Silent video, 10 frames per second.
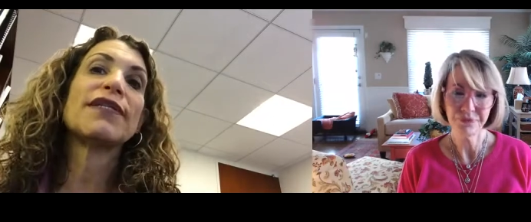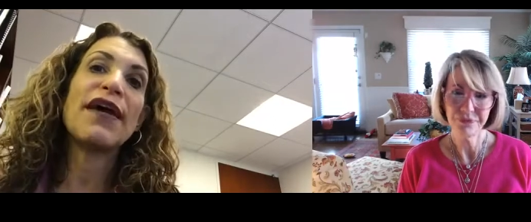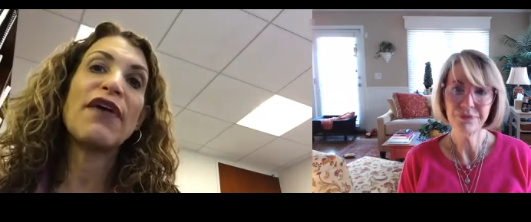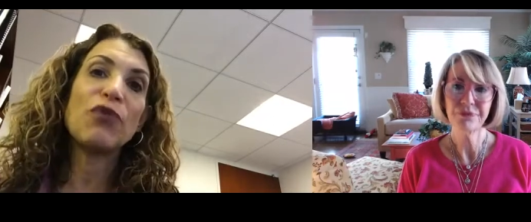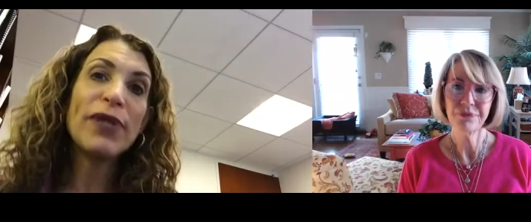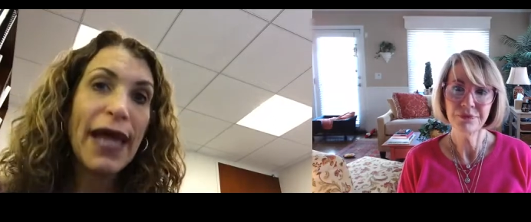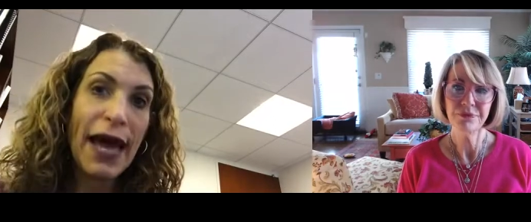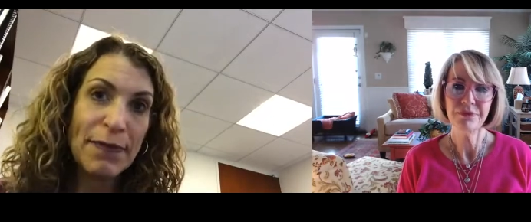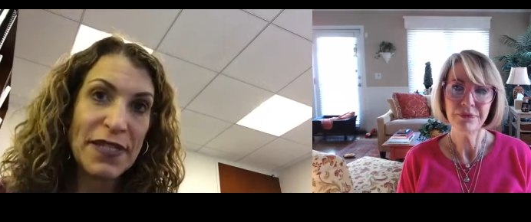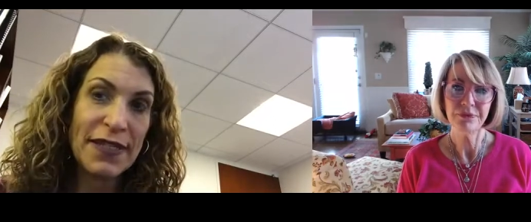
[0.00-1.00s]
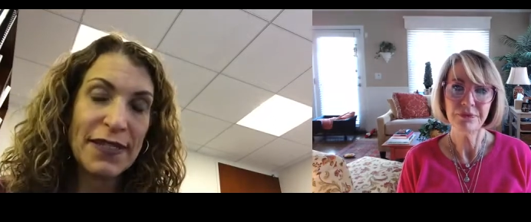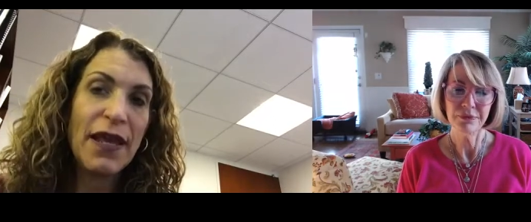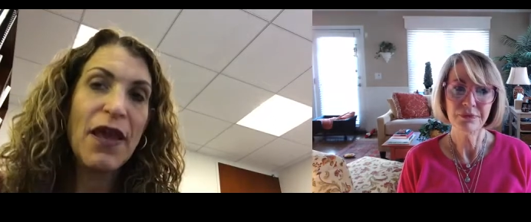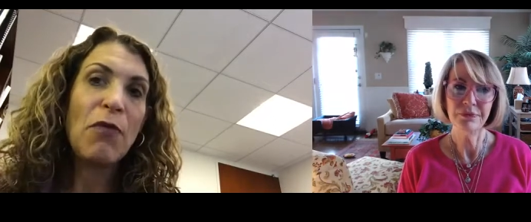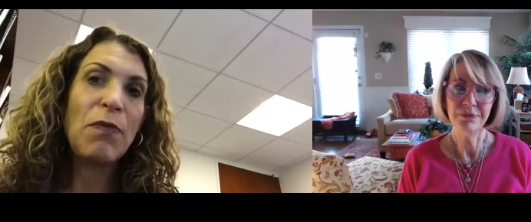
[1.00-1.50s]
Speaker 1: to have relapses
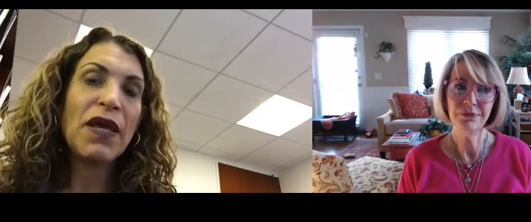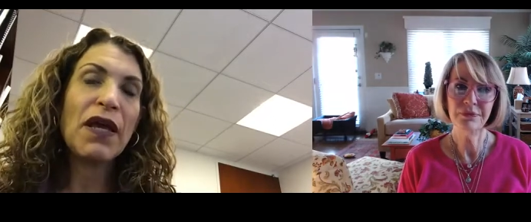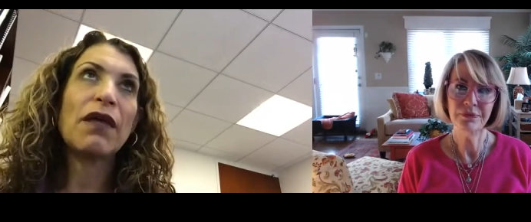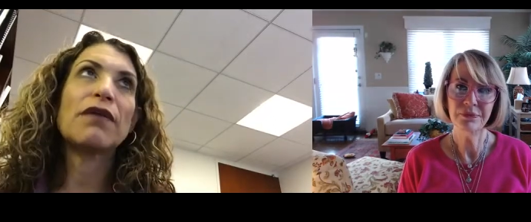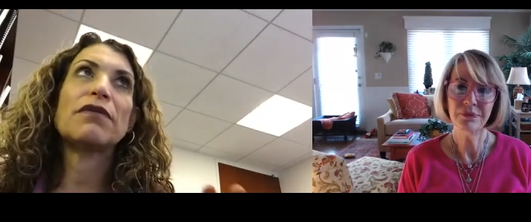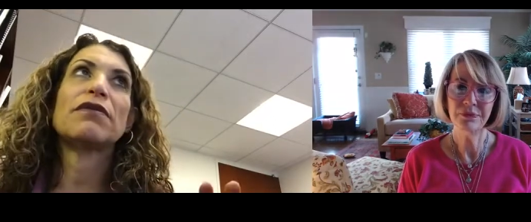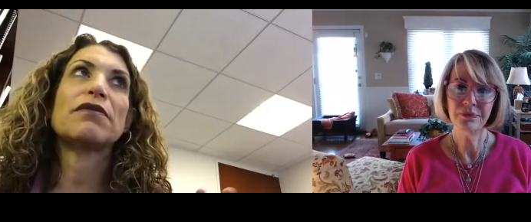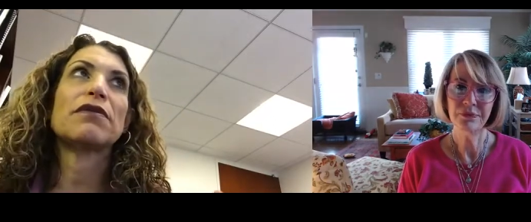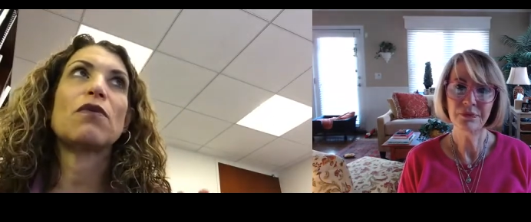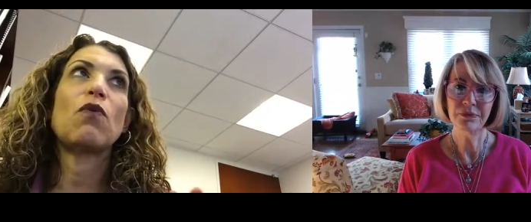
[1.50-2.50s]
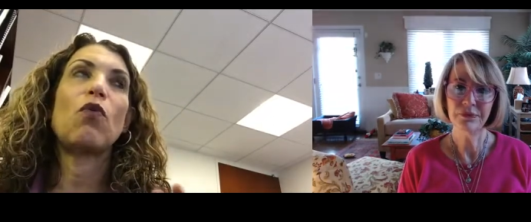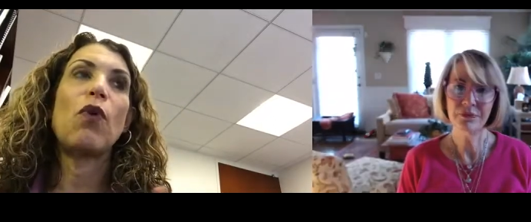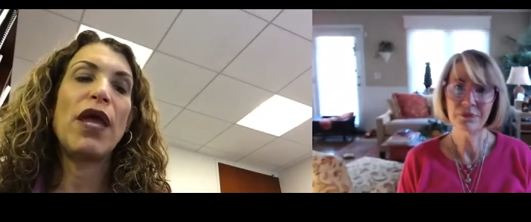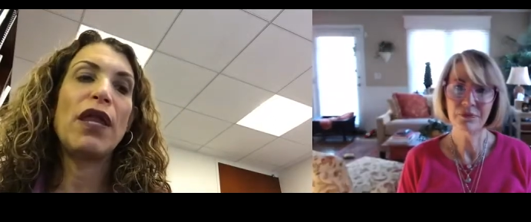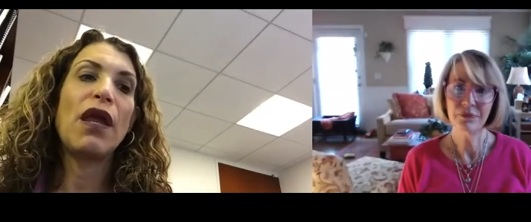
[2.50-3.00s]
mm-hmm. because
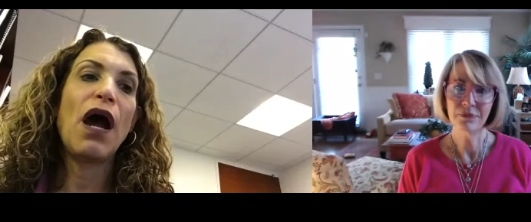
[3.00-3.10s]
when